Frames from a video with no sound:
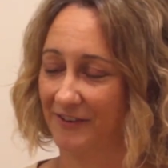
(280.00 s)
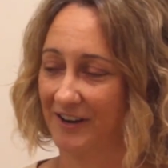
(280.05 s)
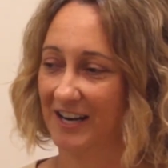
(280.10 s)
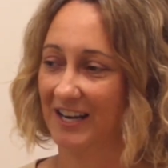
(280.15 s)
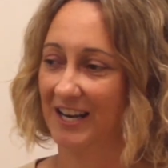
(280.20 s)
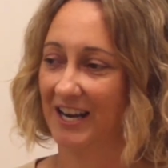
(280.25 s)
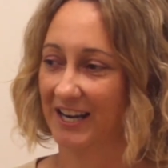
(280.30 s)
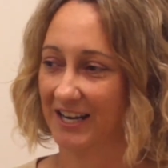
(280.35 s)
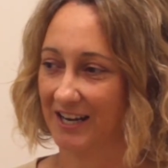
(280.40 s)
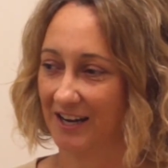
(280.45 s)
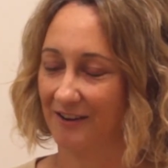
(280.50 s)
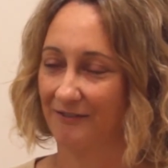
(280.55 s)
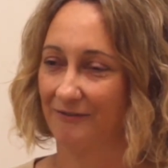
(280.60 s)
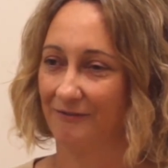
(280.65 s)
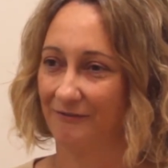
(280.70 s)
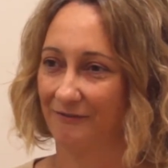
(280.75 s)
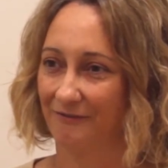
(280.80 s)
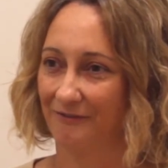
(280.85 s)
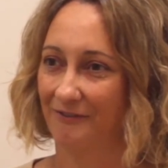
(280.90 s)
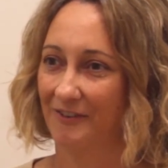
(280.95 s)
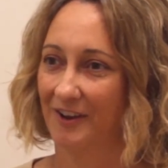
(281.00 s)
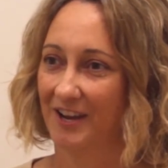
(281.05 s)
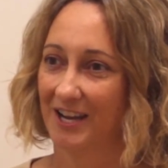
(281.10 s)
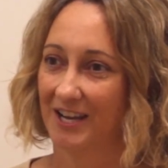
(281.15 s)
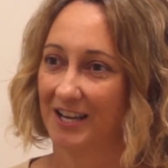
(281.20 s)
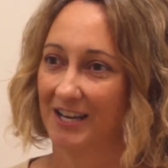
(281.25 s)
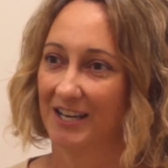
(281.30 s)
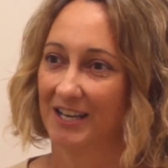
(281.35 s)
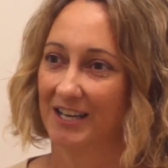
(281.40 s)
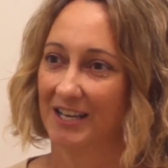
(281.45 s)
feel like I've
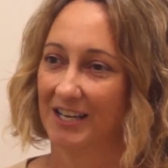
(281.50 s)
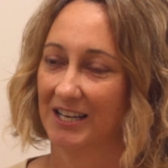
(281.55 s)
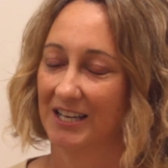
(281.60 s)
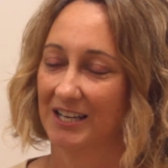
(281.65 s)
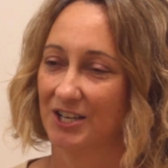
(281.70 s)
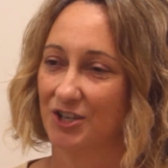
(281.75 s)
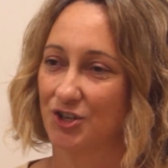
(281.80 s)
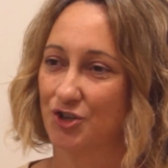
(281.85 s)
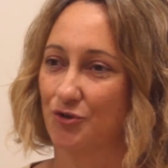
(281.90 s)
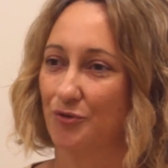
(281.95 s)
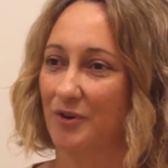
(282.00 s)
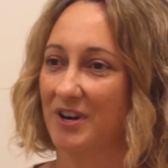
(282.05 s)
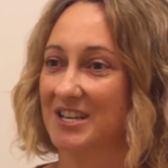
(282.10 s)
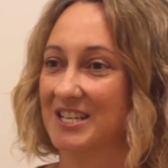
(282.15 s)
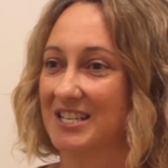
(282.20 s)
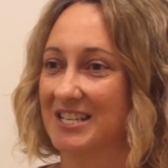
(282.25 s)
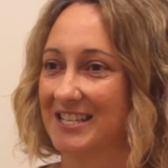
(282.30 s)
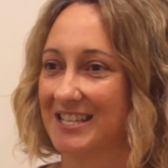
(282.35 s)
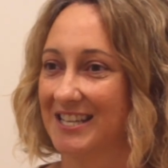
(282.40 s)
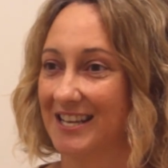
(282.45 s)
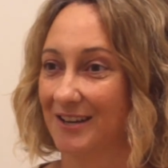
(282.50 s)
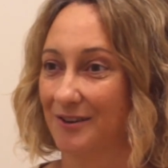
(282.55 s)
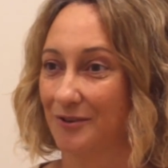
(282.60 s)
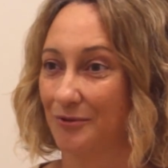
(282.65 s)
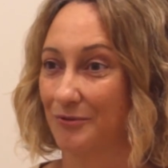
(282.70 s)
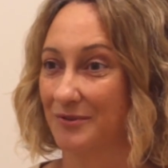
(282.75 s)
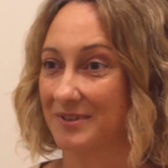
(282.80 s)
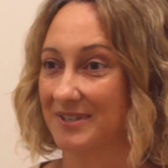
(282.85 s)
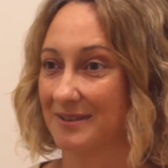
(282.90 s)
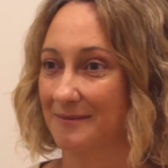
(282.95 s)
joined the
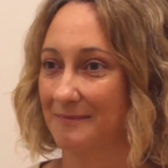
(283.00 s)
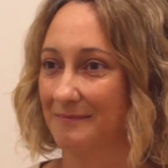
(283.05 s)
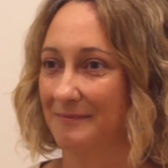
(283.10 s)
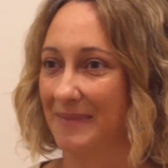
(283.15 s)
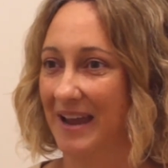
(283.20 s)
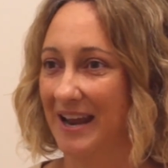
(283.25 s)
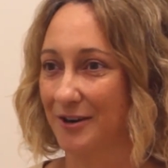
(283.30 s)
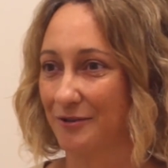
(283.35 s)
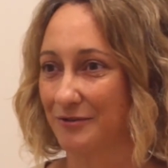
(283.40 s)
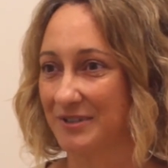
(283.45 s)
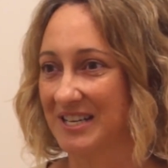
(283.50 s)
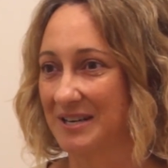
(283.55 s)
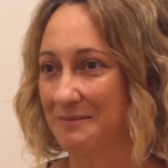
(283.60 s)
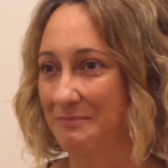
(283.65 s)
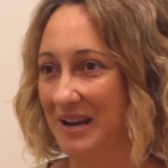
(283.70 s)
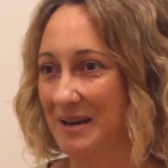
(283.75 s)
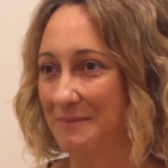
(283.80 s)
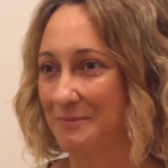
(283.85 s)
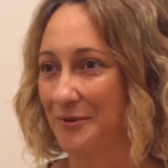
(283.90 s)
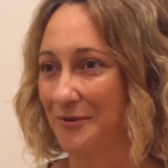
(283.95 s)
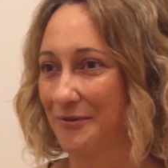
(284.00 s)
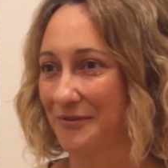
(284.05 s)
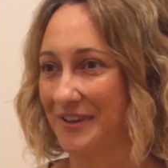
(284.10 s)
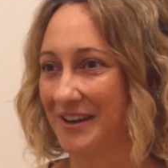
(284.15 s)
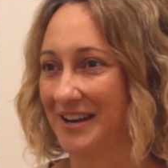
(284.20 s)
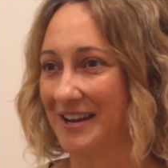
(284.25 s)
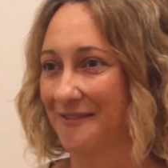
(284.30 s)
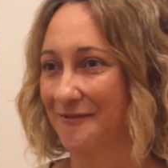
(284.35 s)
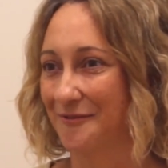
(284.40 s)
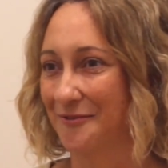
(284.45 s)
awesome adulting people
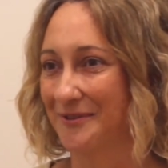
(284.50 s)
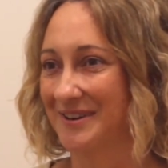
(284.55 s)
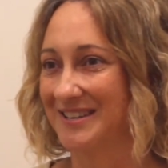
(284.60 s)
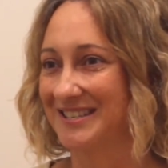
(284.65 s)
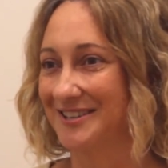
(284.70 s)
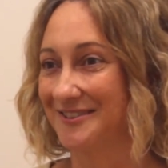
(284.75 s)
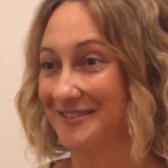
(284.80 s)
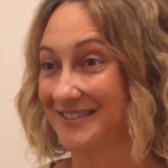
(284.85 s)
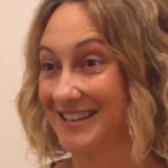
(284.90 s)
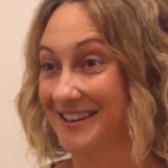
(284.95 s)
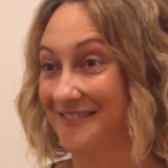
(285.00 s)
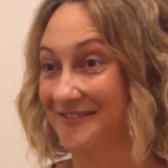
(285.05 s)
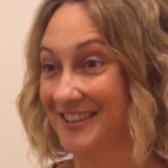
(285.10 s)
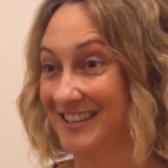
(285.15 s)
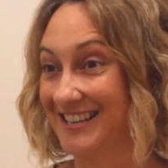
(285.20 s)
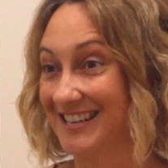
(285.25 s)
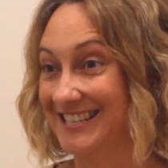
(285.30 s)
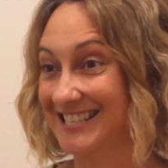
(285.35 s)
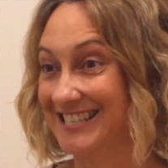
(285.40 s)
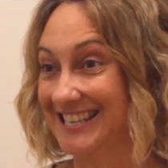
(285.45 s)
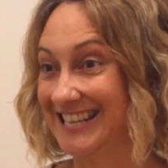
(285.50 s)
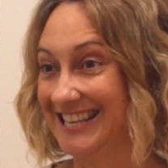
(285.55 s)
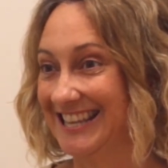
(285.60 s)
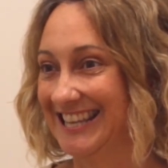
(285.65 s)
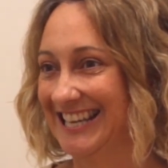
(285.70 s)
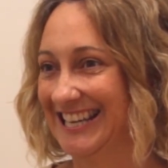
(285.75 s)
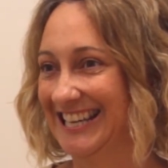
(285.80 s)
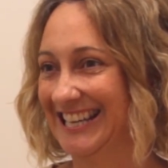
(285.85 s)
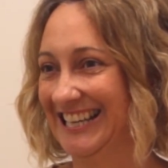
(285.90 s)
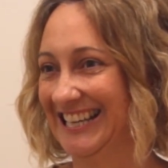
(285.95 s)
that have always looked after their
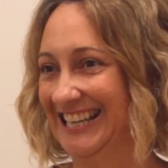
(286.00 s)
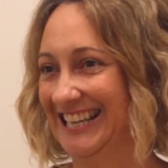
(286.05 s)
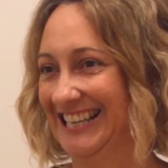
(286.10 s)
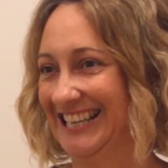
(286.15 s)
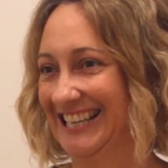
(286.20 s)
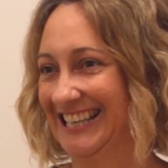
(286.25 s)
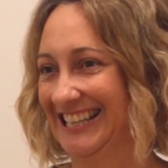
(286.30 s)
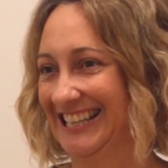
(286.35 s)
teeth.